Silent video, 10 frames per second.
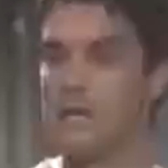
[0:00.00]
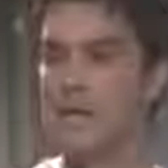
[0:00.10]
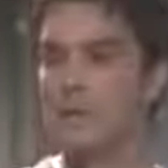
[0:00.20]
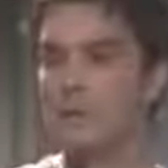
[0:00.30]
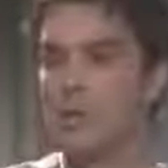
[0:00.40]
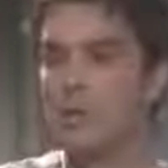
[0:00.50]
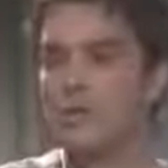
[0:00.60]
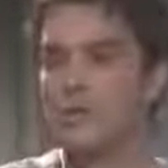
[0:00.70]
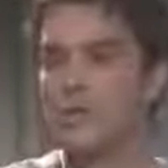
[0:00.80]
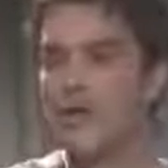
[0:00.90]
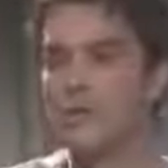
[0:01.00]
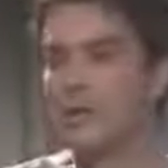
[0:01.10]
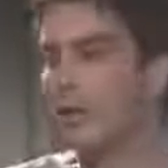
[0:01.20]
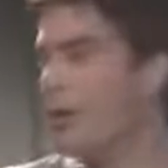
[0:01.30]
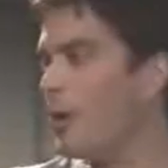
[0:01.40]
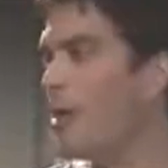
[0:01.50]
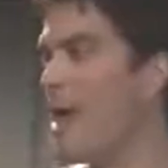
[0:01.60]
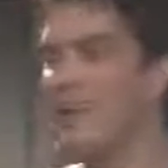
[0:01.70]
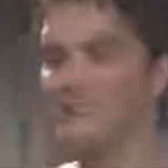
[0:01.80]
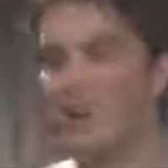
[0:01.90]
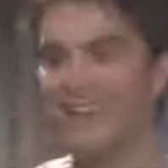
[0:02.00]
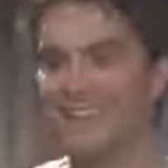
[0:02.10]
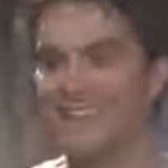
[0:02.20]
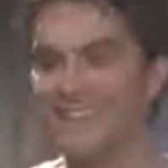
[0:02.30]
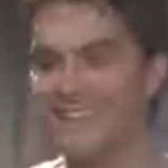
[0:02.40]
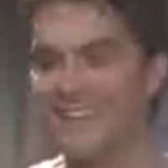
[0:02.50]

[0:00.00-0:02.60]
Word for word: the excuse to go and try to kill